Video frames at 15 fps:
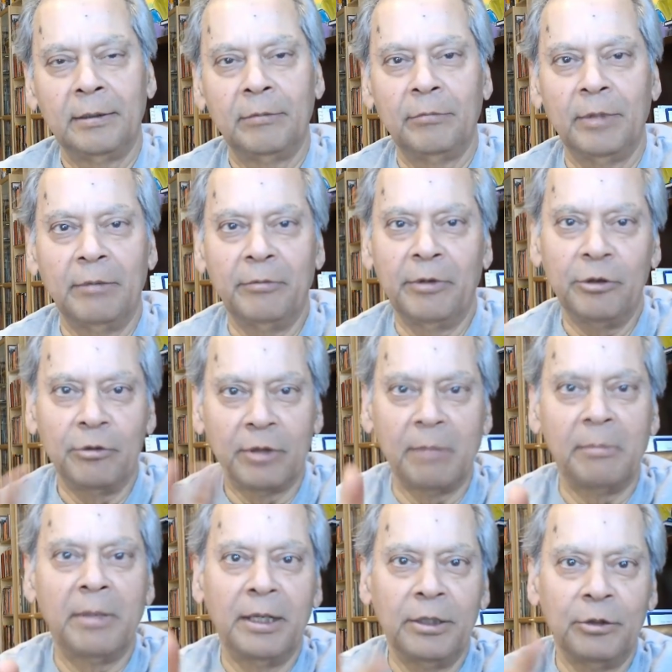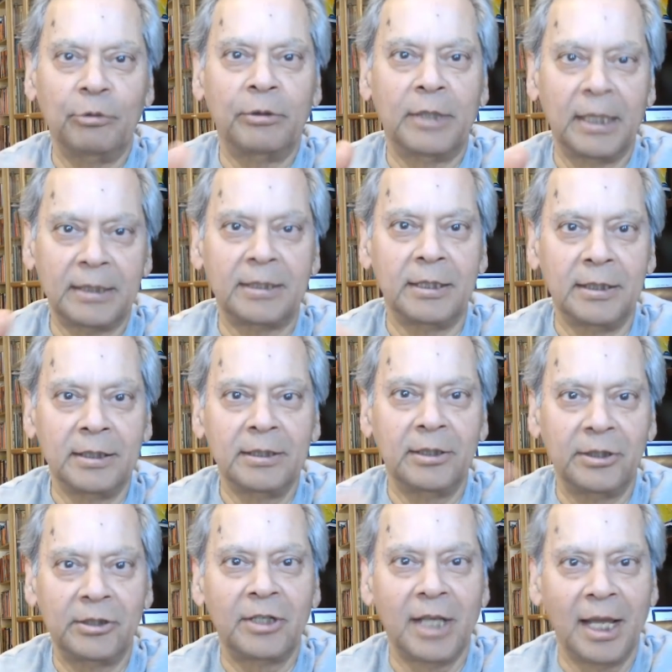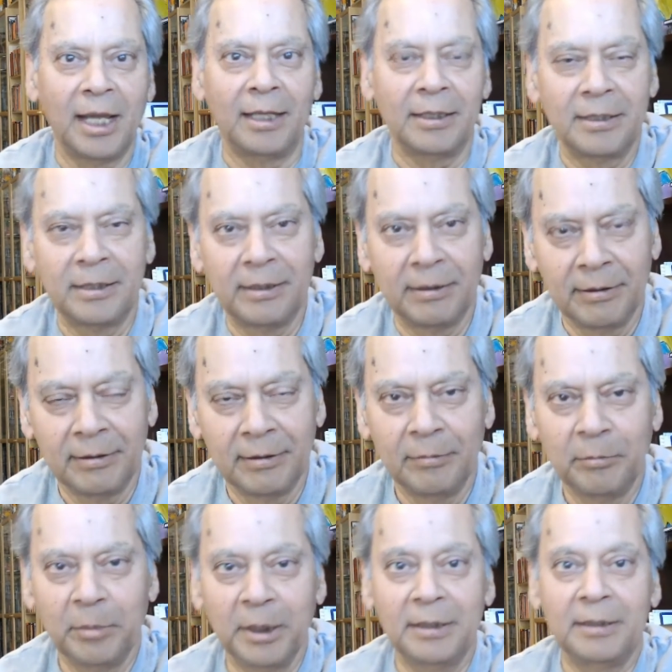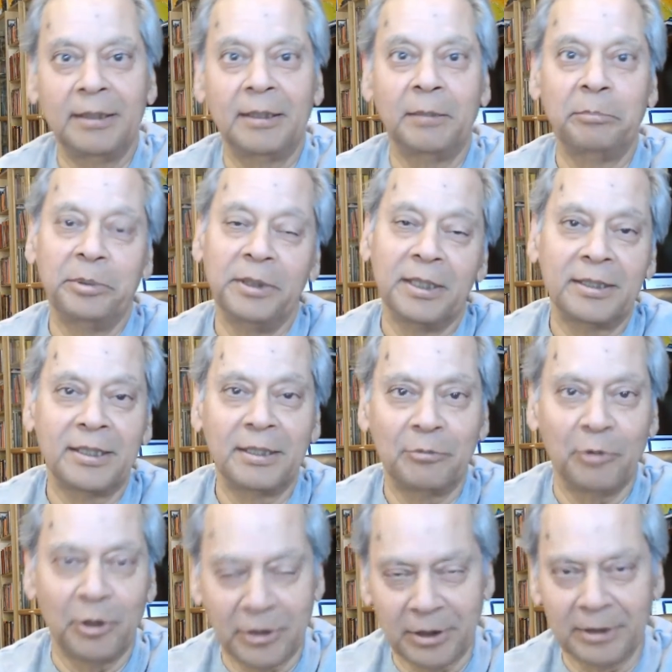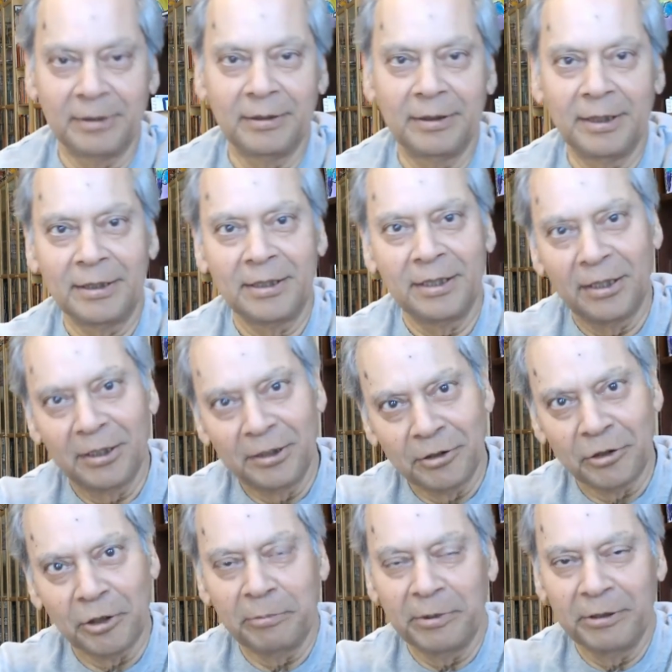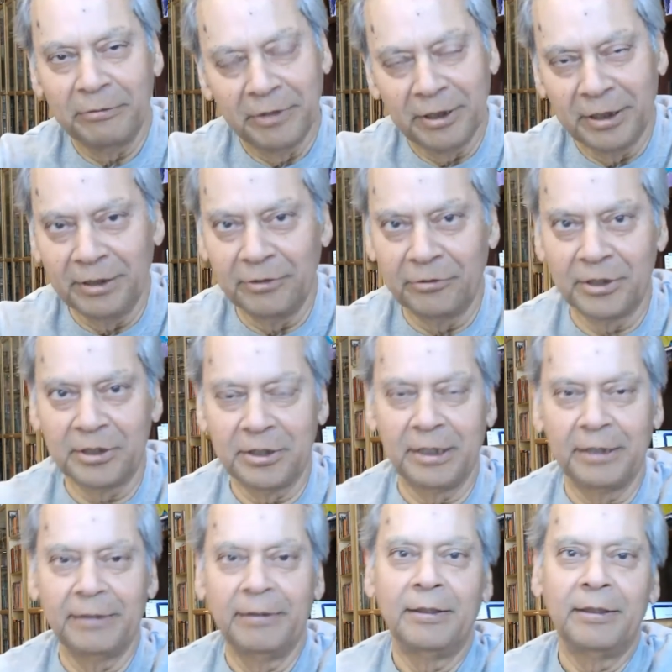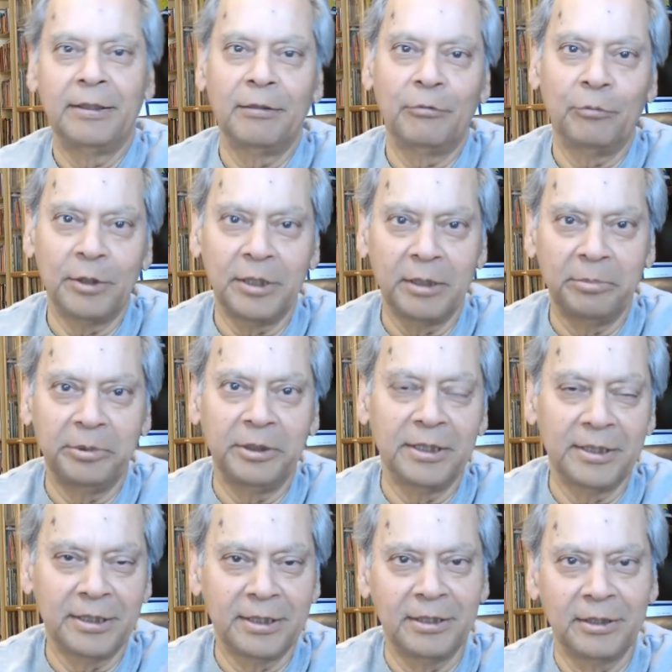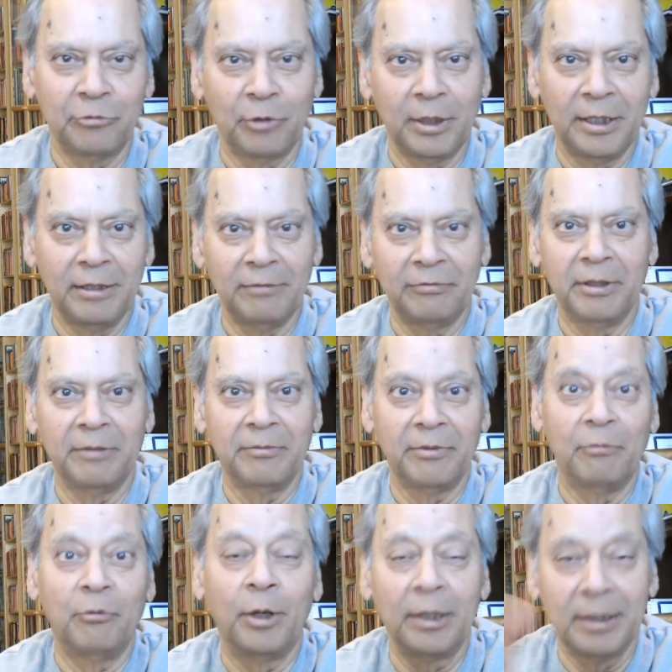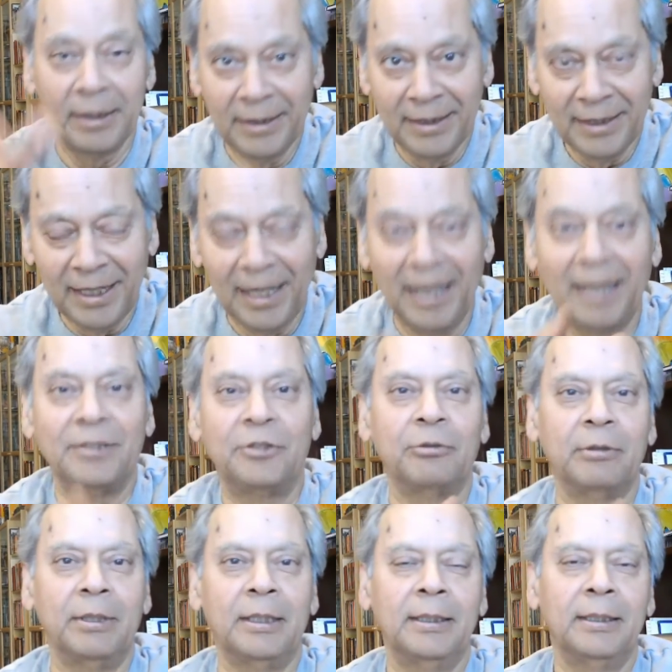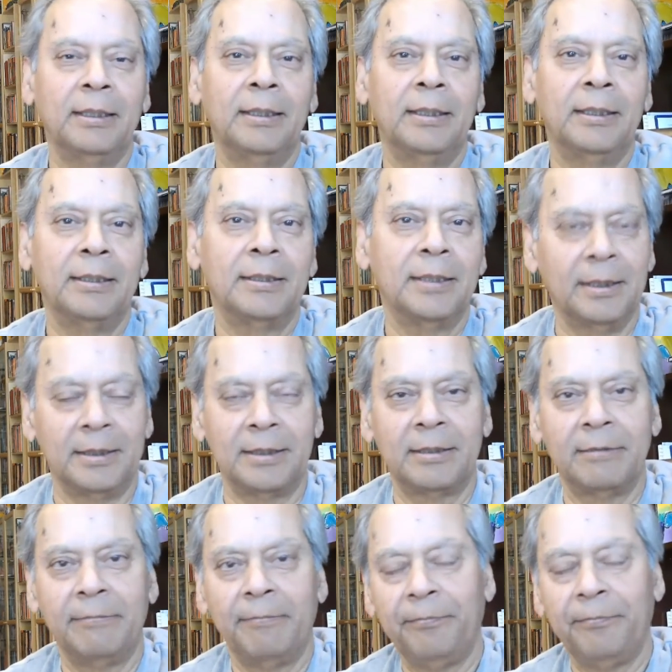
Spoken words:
well, when you combine 2 gases, it's gas. But it appears as water. That's another topic, very interesting. That what appears is quite different from what actually it is.